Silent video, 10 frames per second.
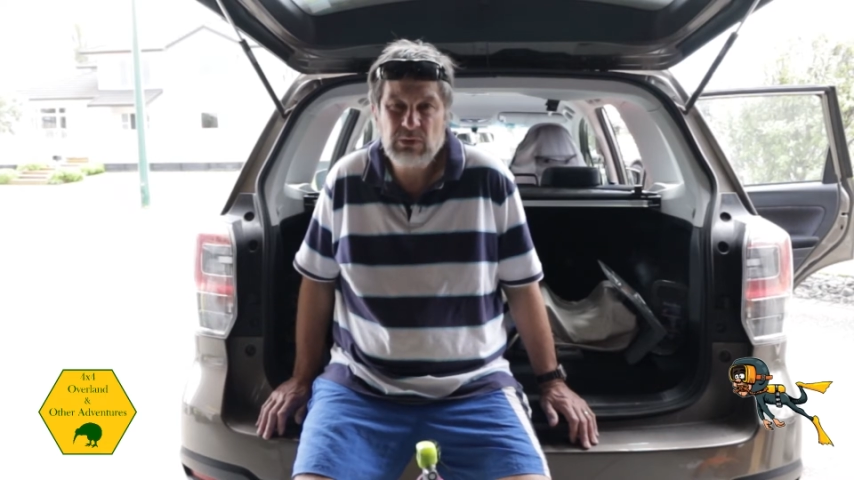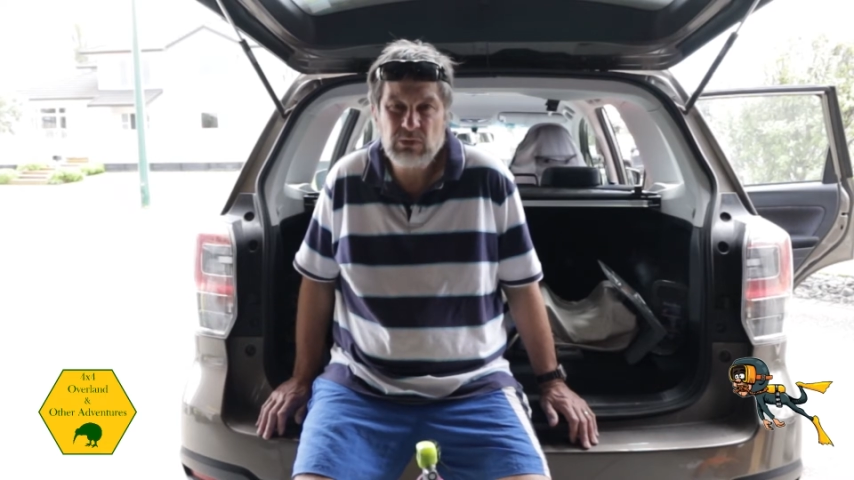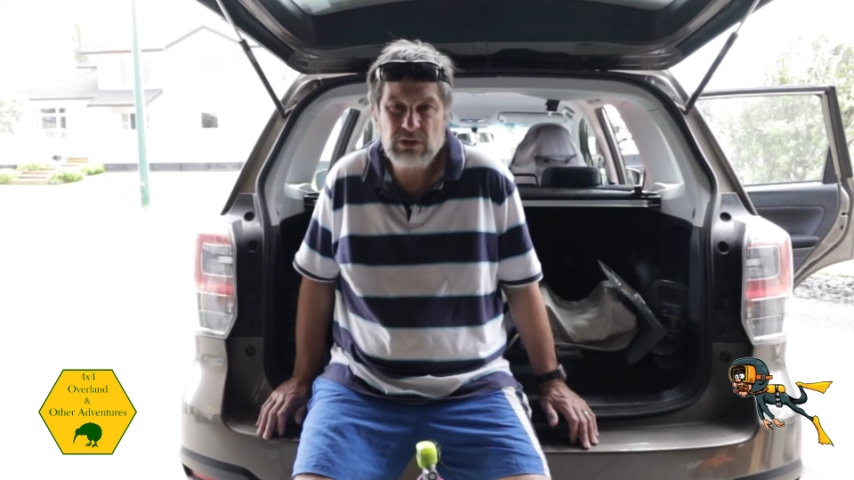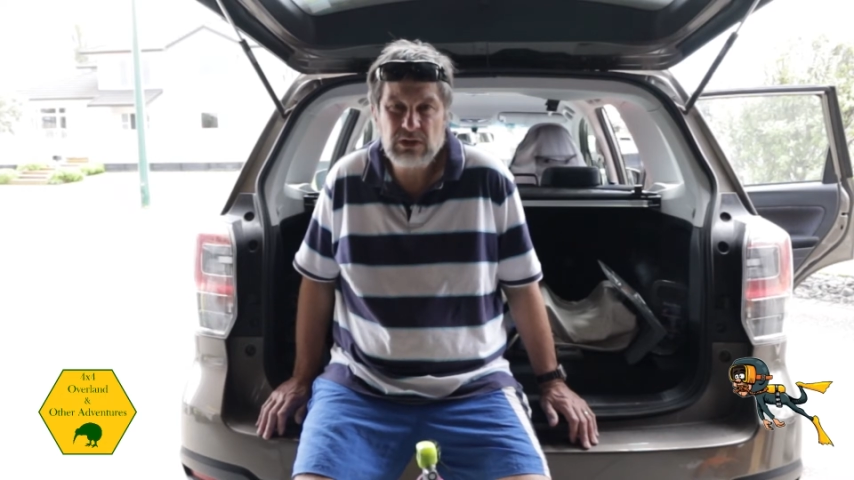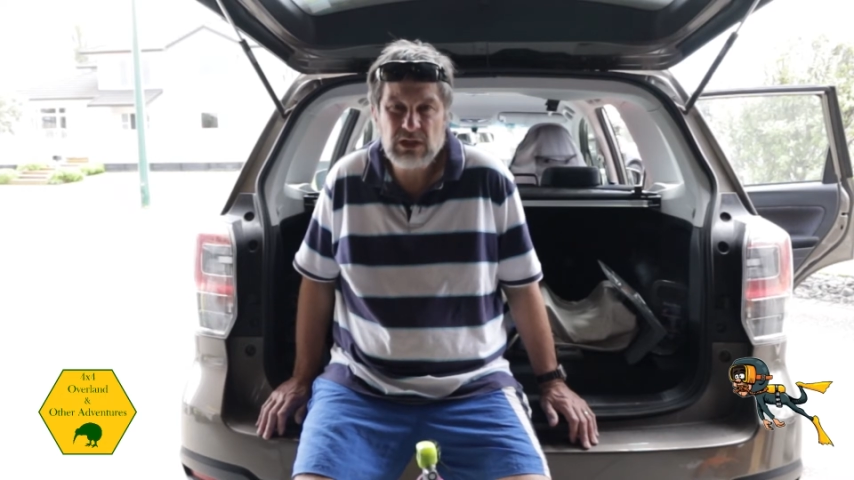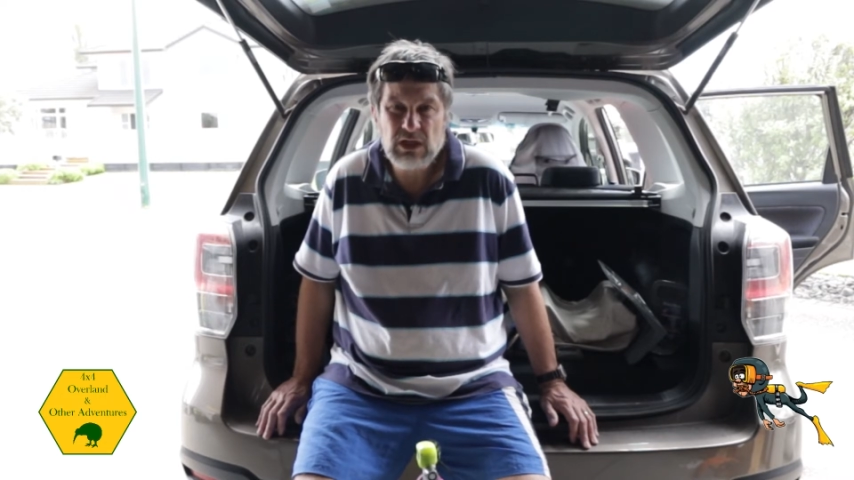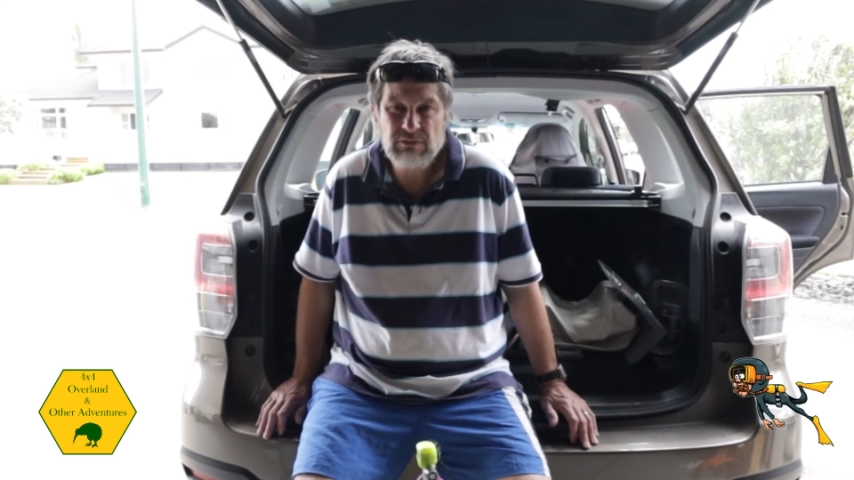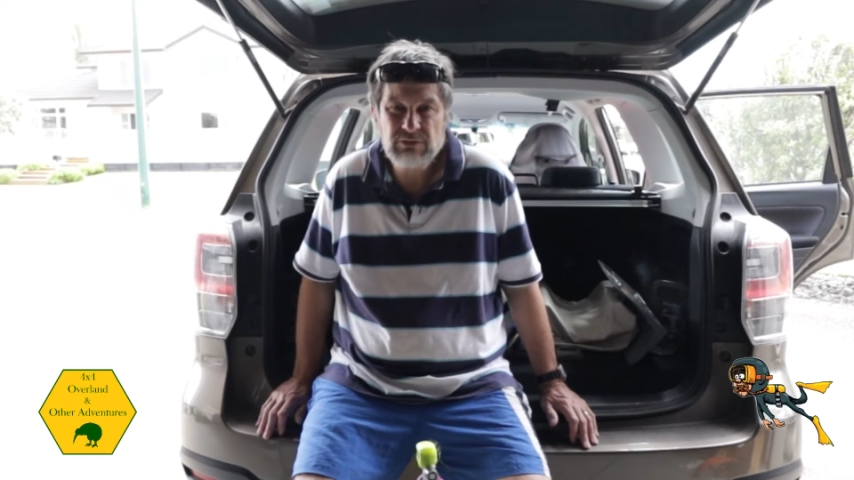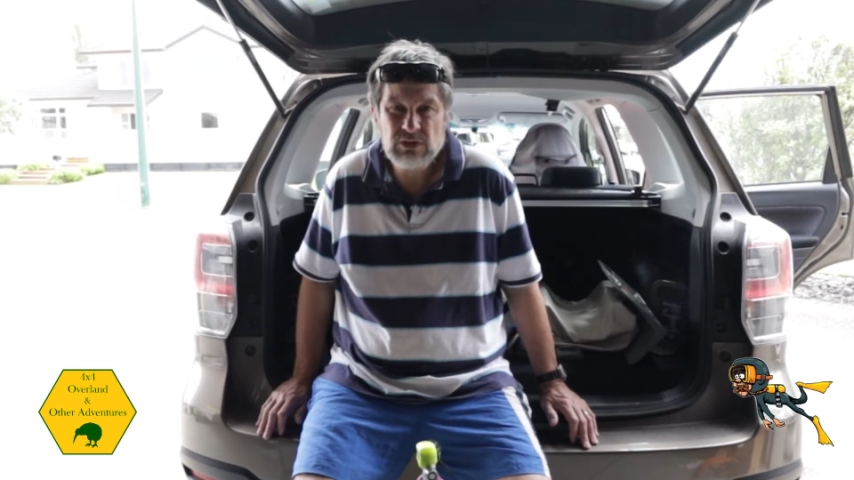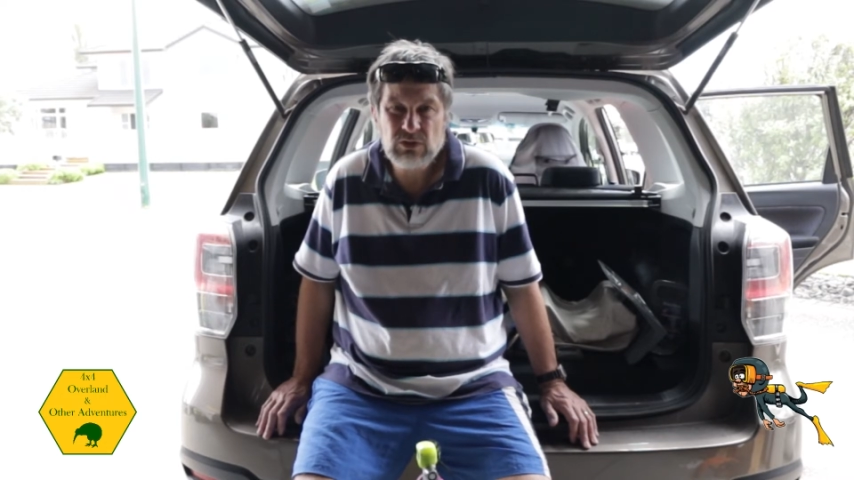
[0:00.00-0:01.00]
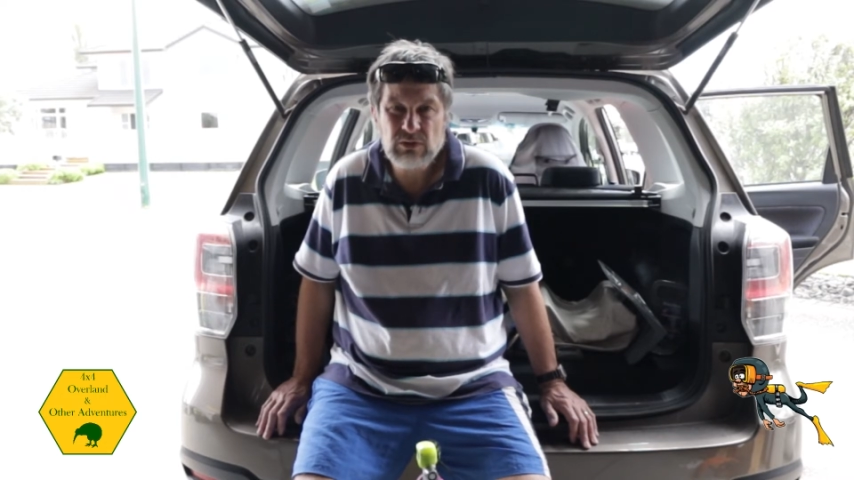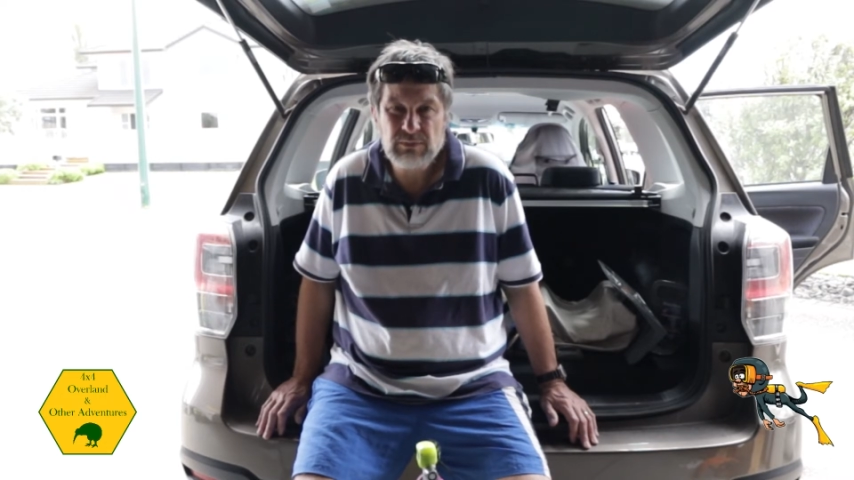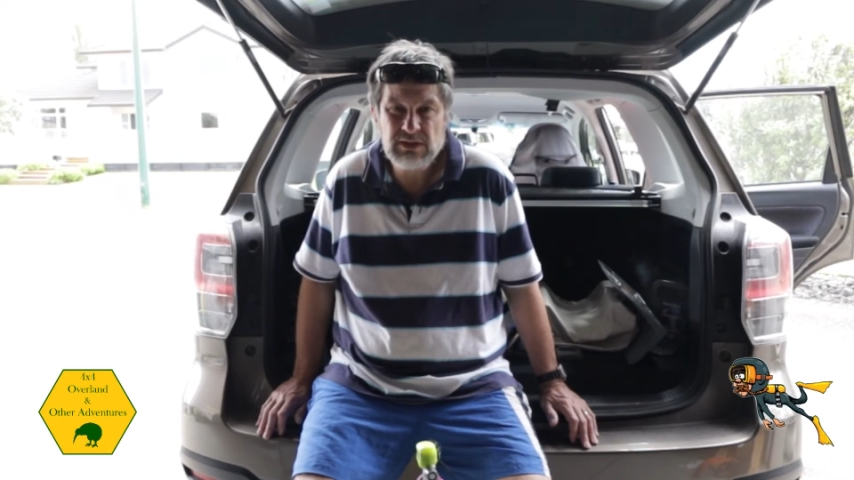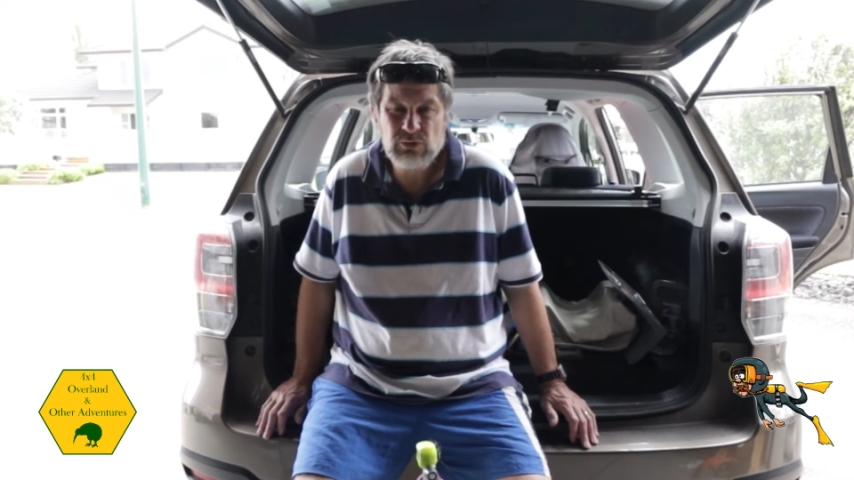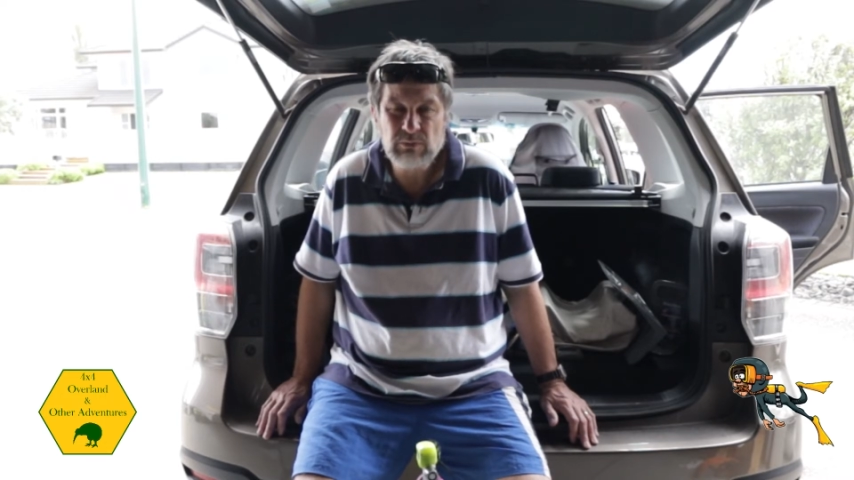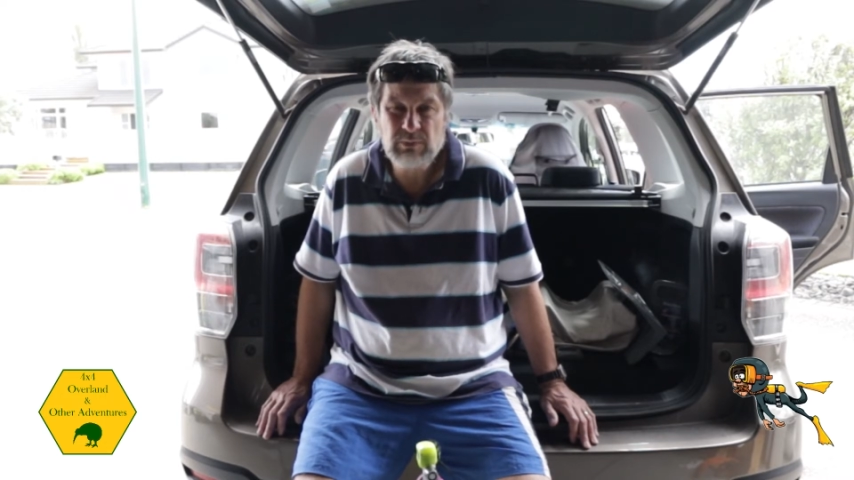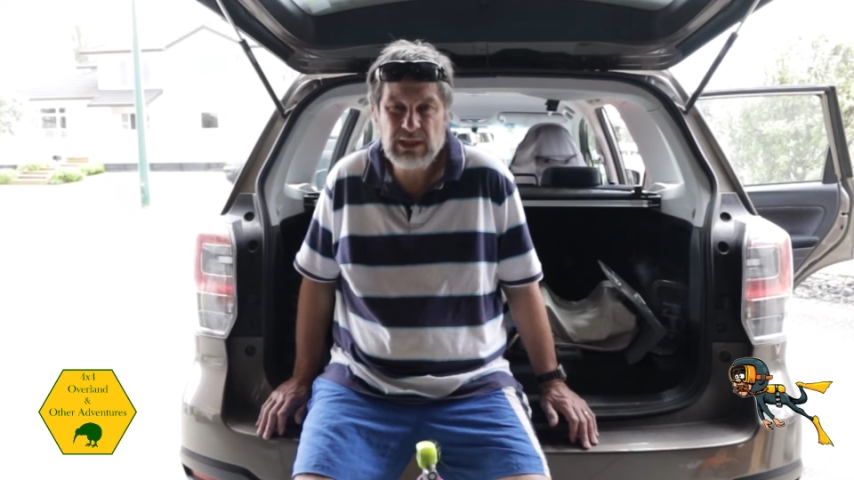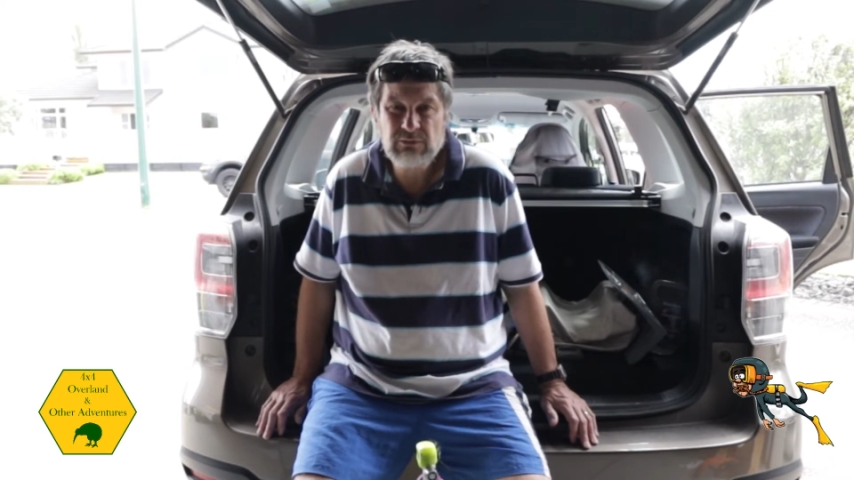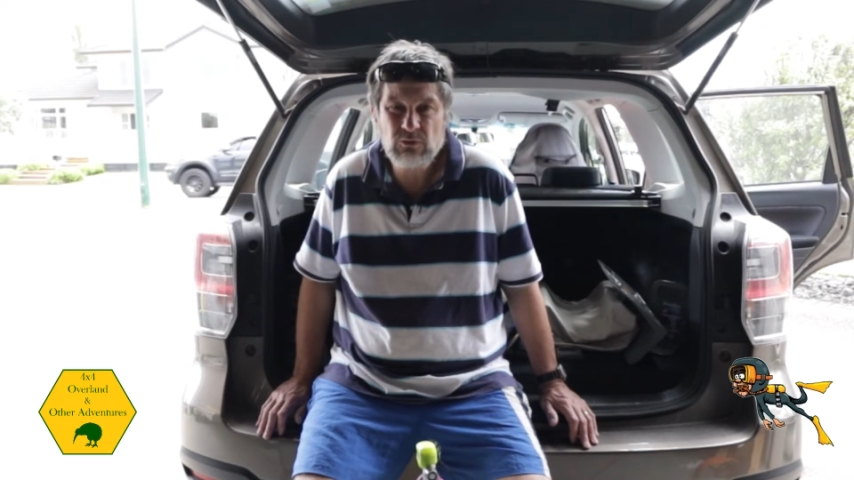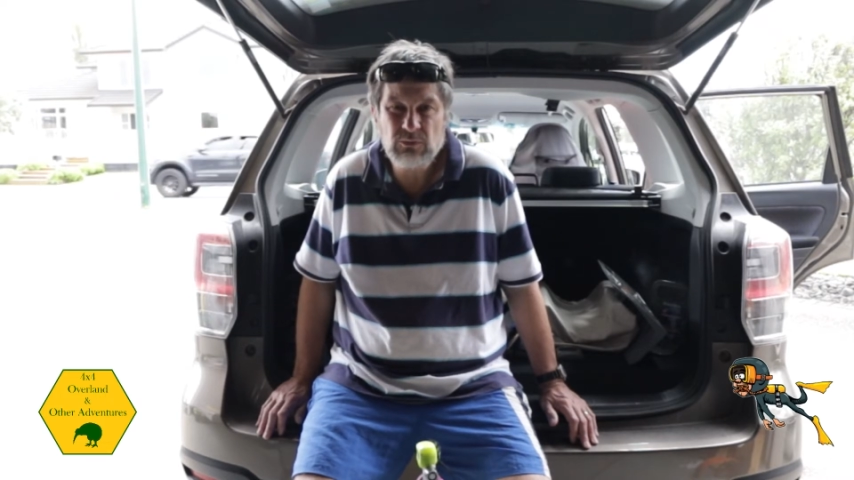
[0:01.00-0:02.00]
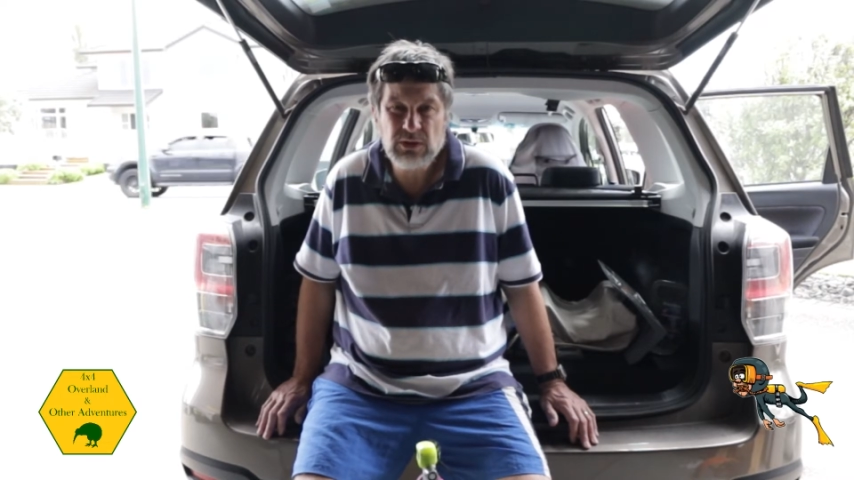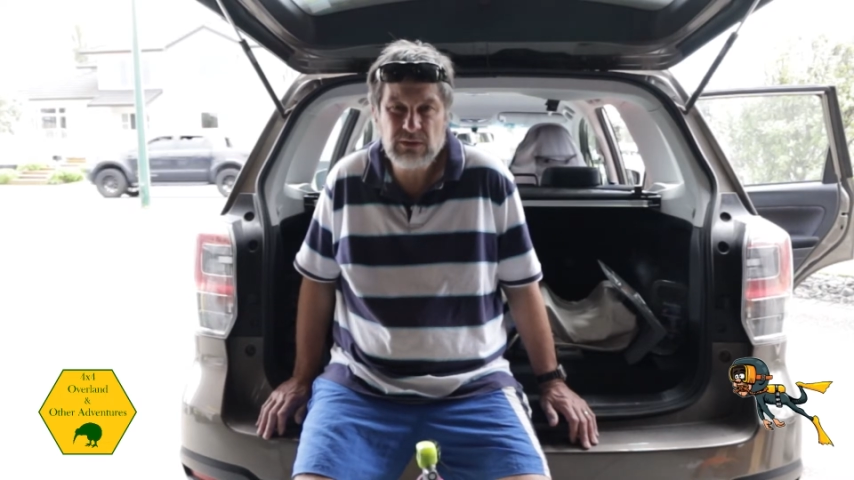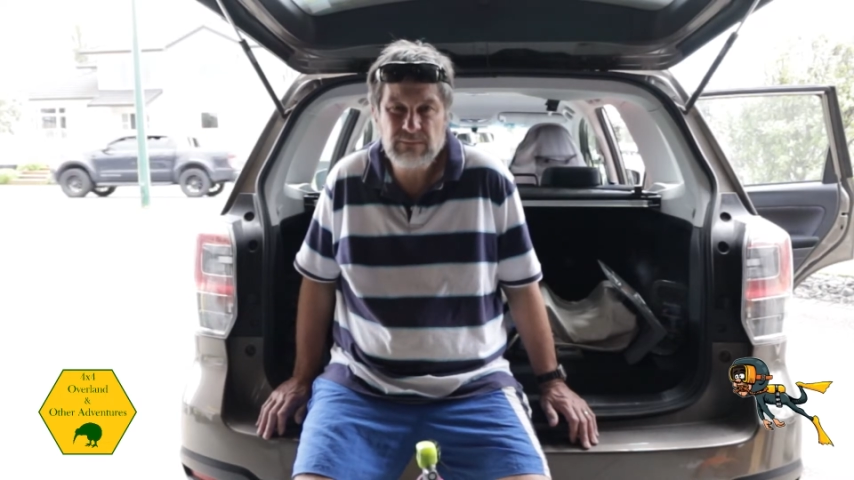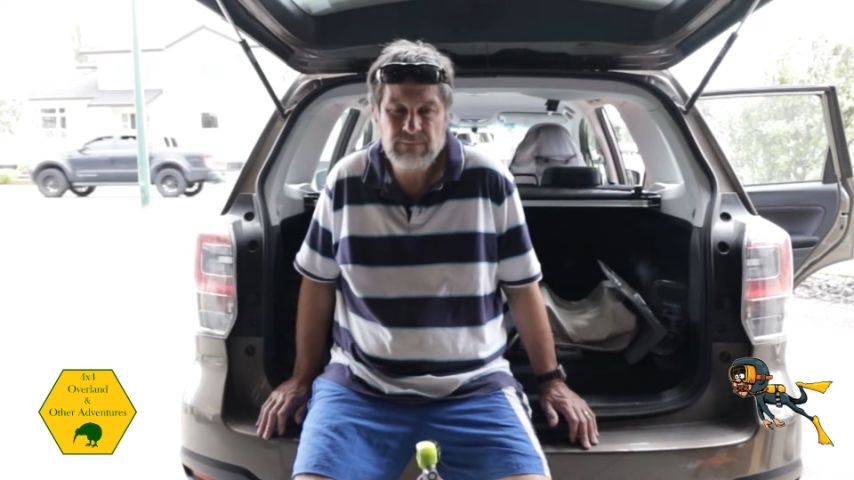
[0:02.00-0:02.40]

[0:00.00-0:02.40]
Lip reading: we want to dive that's got a big swim platform on,